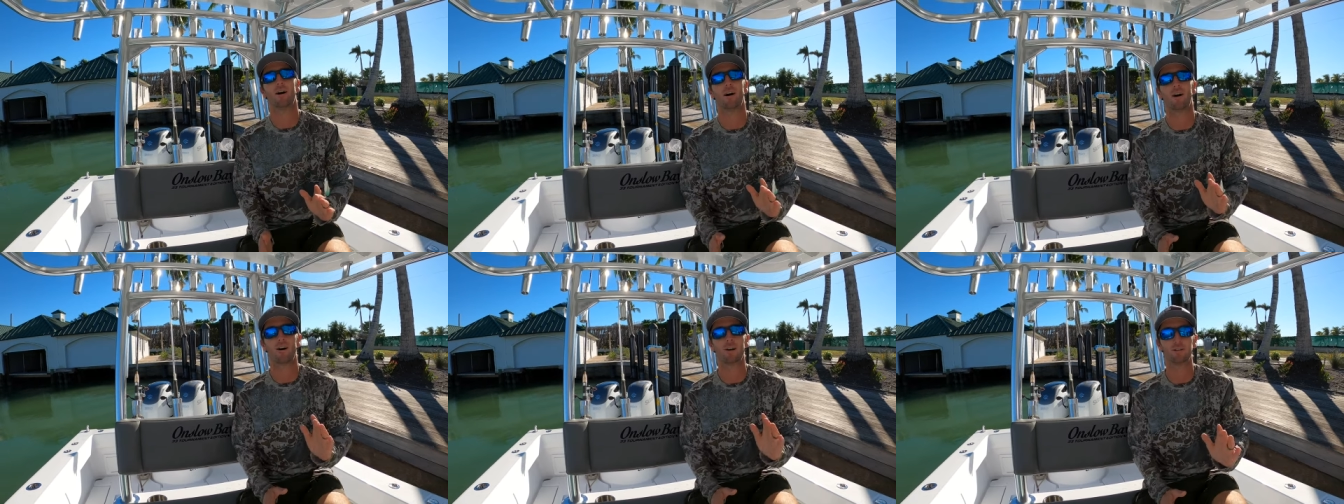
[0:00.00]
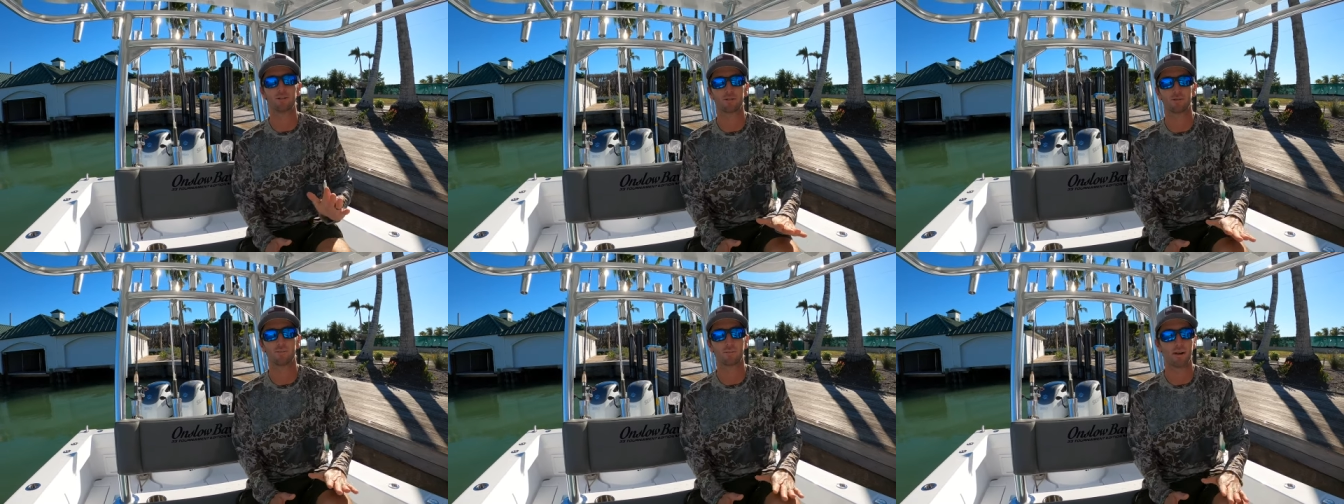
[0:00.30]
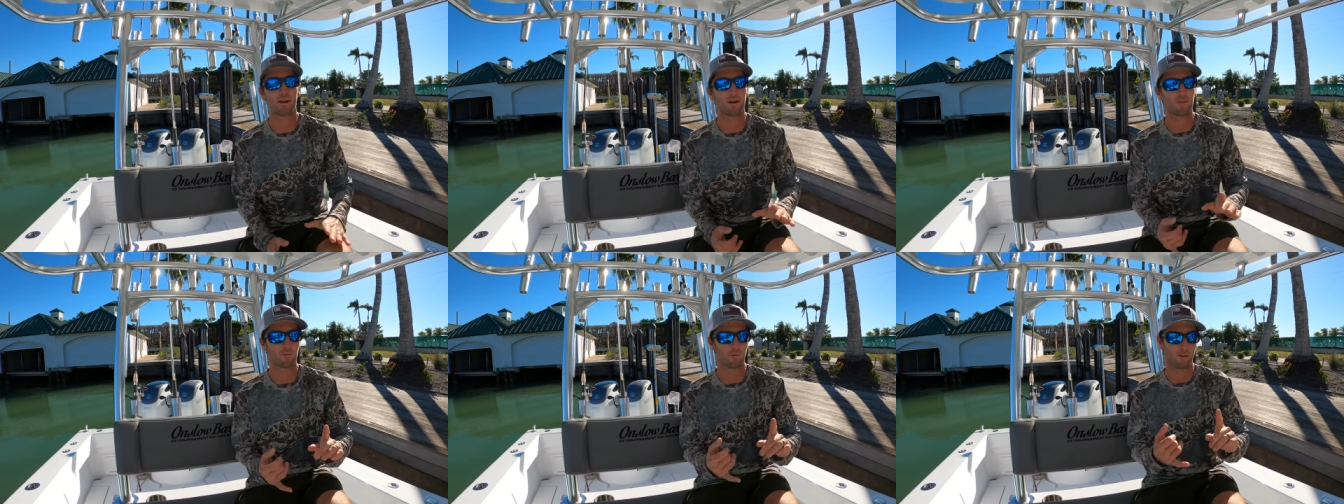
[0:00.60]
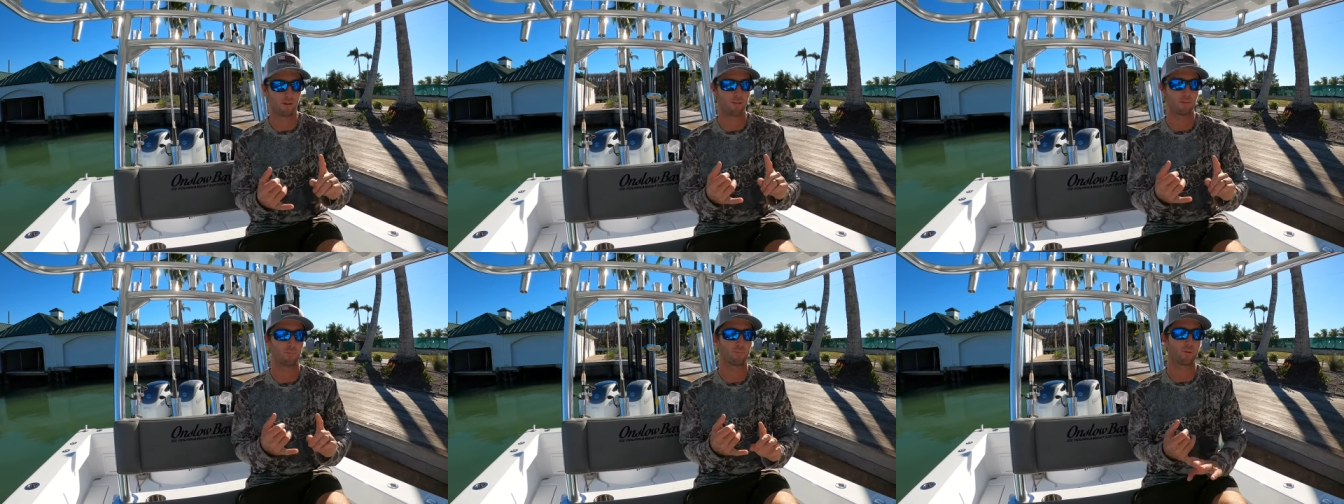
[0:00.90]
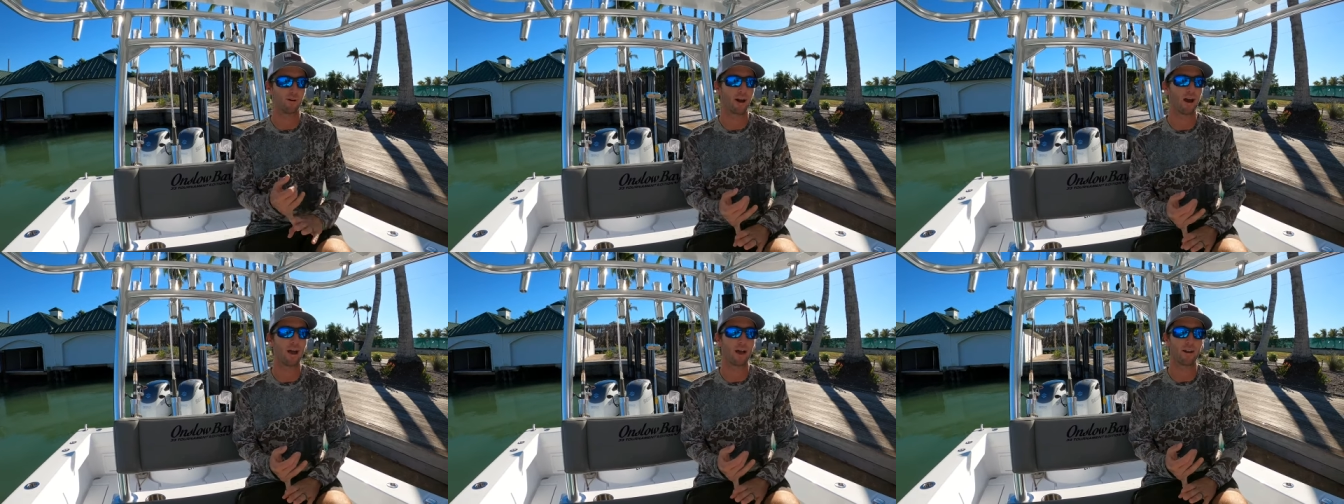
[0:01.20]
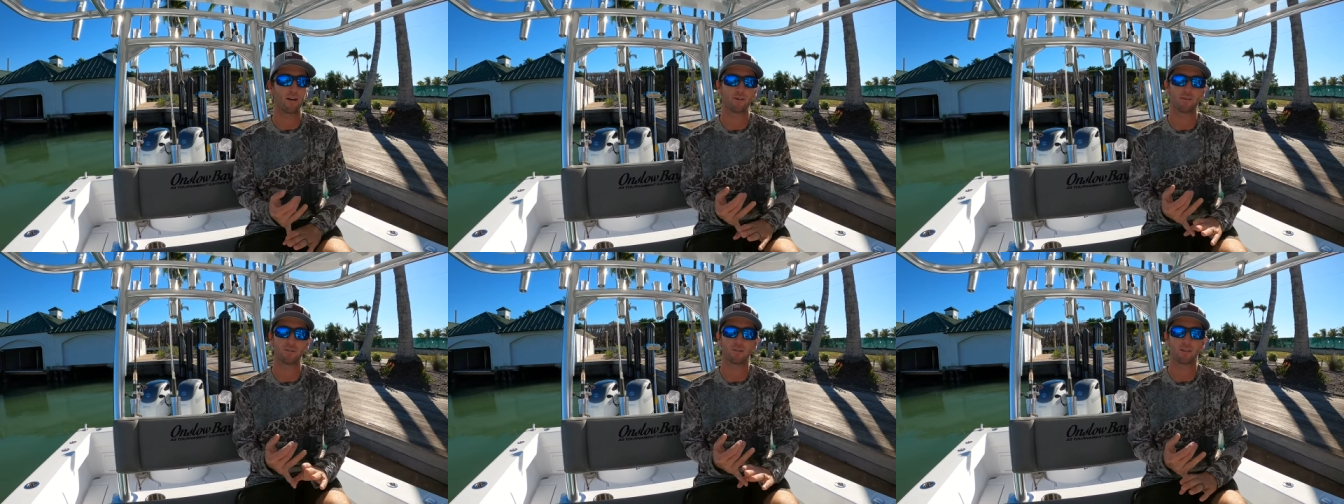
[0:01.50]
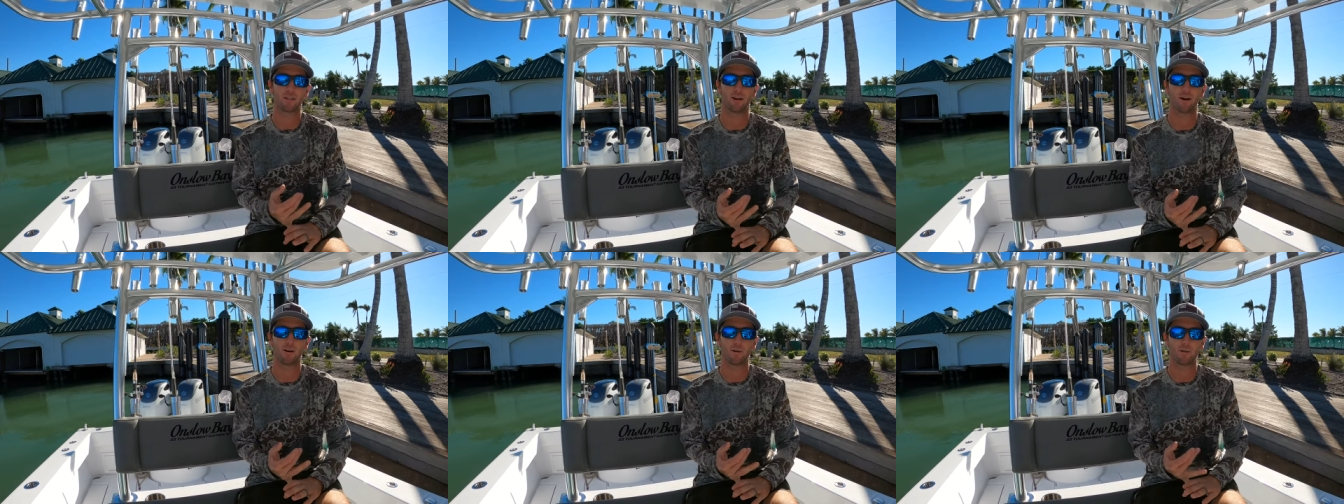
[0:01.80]
Onslow Bay with Brad, who's
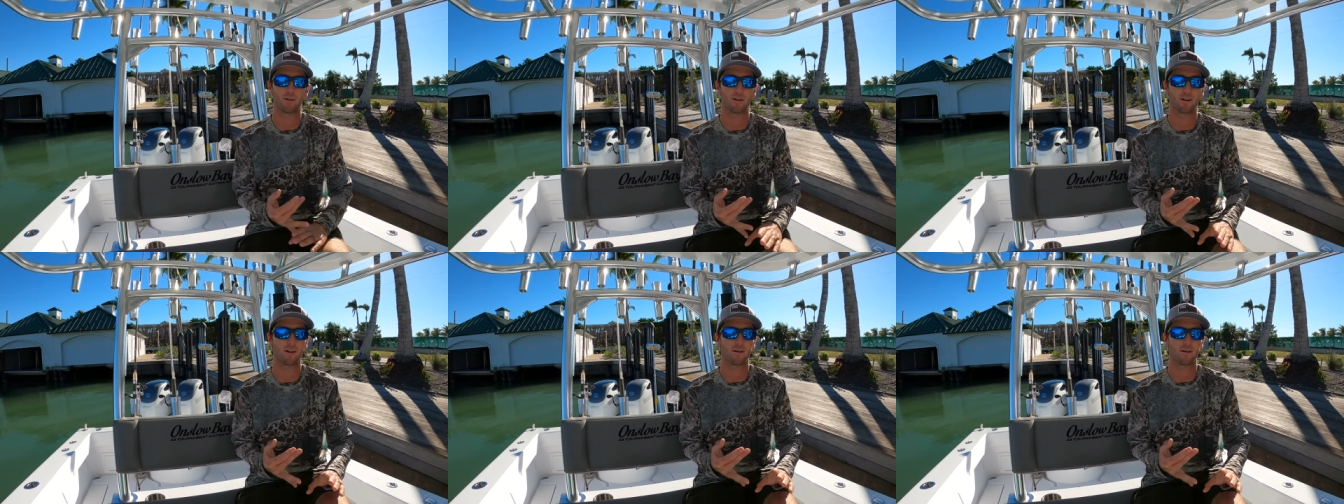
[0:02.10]
the owner,